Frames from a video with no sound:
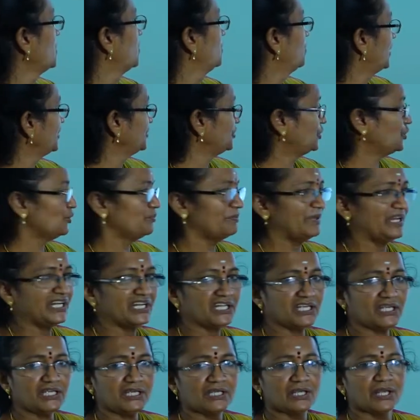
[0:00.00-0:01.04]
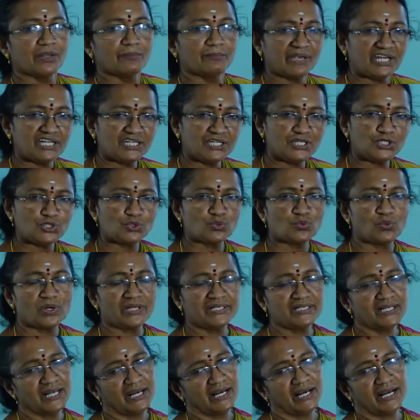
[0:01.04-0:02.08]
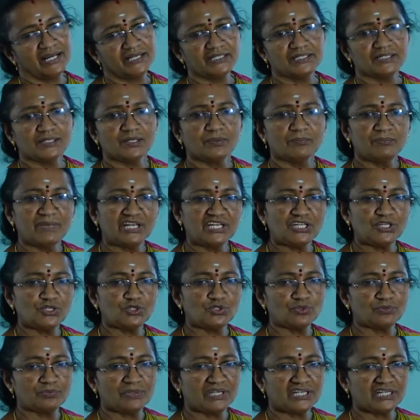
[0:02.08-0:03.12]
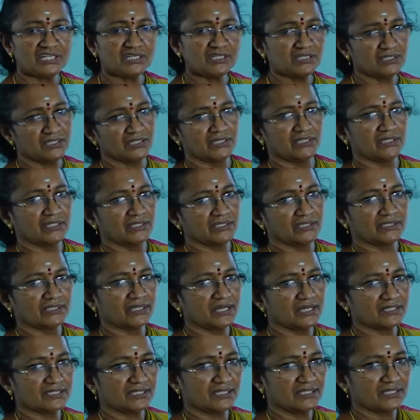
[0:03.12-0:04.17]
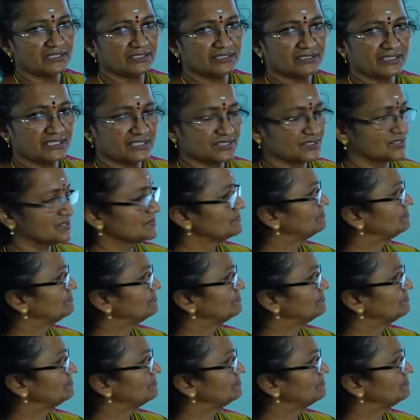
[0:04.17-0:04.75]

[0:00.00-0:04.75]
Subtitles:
one to many, many to one, and many to many cardinalities.